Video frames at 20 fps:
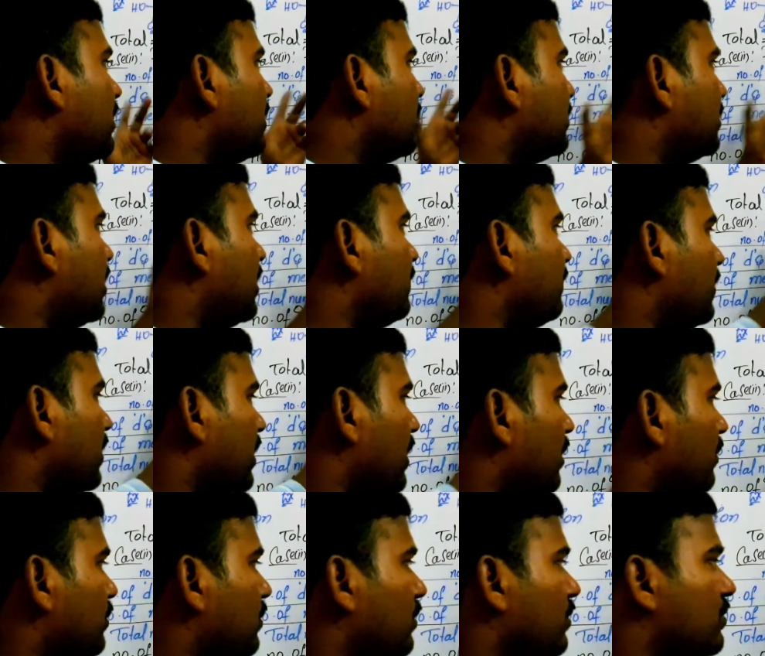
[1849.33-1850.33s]
then we have
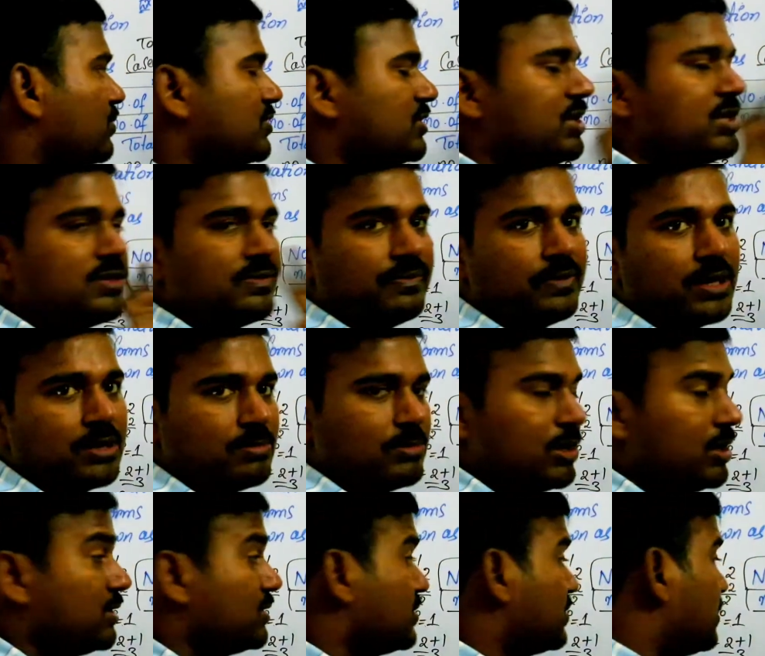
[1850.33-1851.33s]
to use these
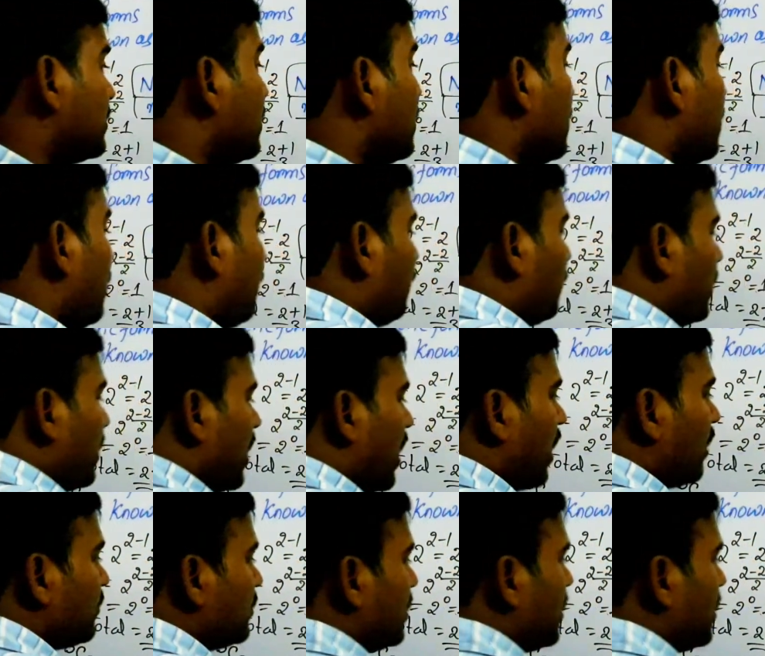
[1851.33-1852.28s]
formulas. If we have the